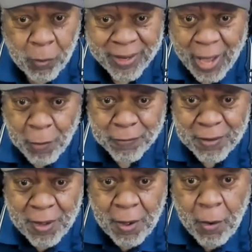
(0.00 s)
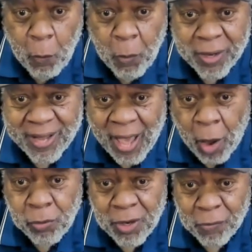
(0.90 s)
one hour, one
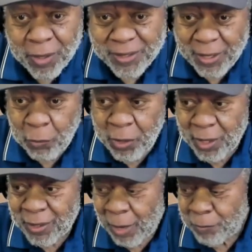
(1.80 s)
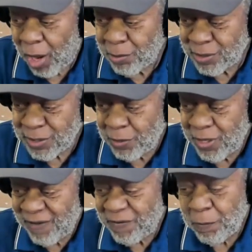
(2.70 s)
hour, one day a week, and that probably is
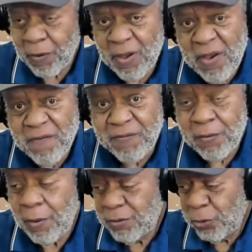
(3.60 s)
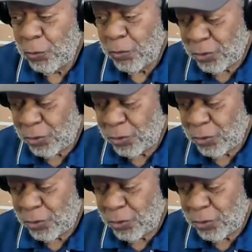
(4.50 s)
enough um, to,